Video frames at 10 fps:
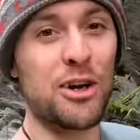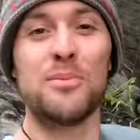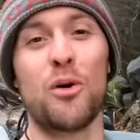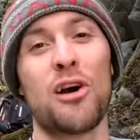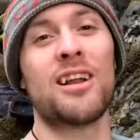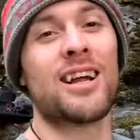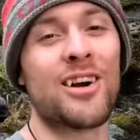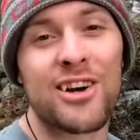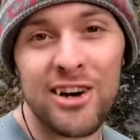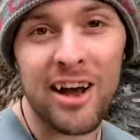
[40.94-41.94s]
Good
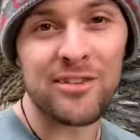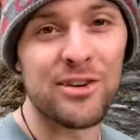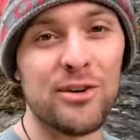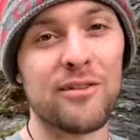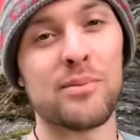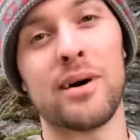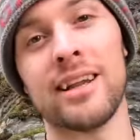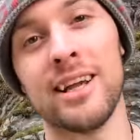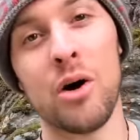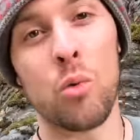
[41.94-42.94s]
morning or good afternoon,
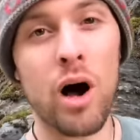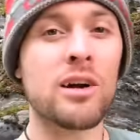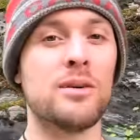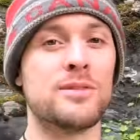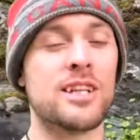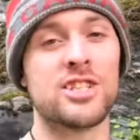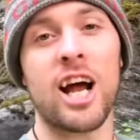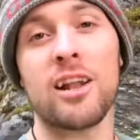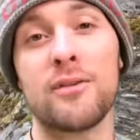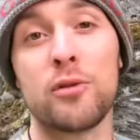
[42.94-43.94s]
everybody. Welcome to the
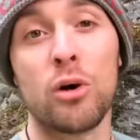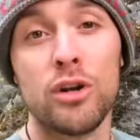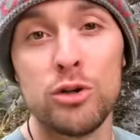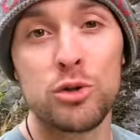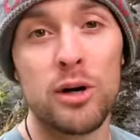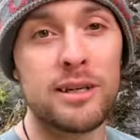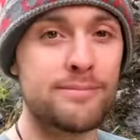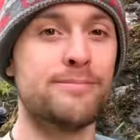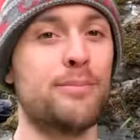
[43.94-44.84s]
channel if you are new to it.